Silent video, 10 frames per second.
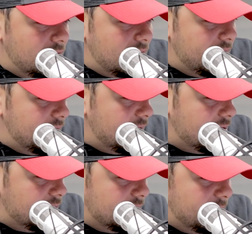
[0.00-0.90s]

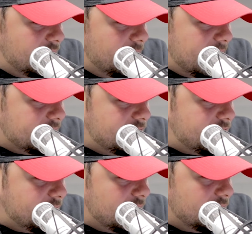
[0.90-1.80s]
another one. Let me go back to
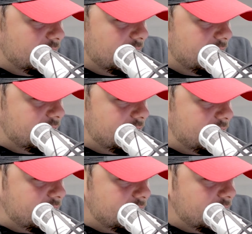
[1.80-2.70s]
some other
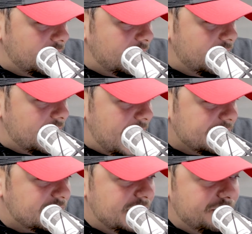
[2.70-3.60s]
ones.
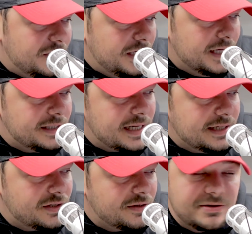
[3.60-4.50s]
Asking if the
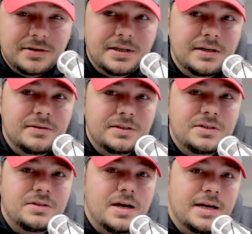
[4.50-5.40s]
side skirts on the
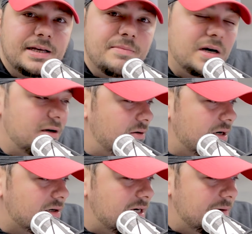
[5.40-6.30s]
Camaro
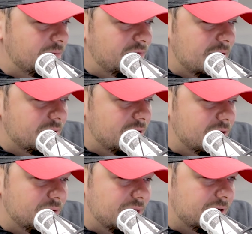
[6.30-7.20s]
are carbon fiber.
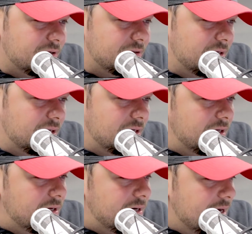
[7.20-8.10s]
No, they're
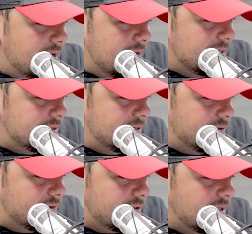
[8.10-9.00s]
not.
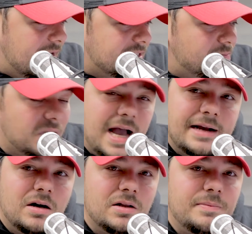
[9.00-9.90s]
They're the gloss
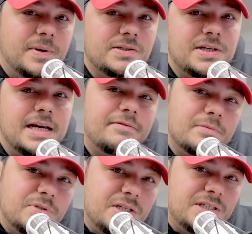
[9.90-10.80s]
black. All of the parts I got
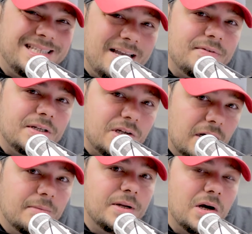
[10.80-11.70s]
from C7
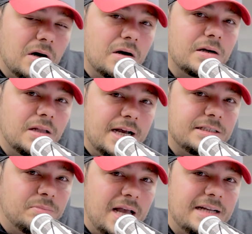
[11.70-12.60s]
carbon are
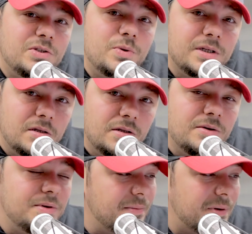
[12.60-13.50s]
gloss black, to
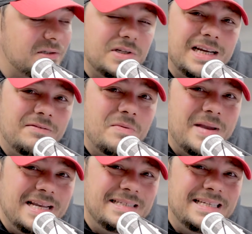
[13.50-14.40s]
include the parts I got from
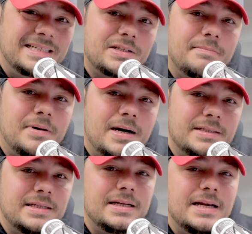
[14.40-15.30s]
ACS
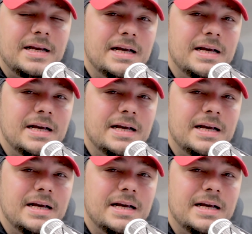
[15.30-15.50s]
composite.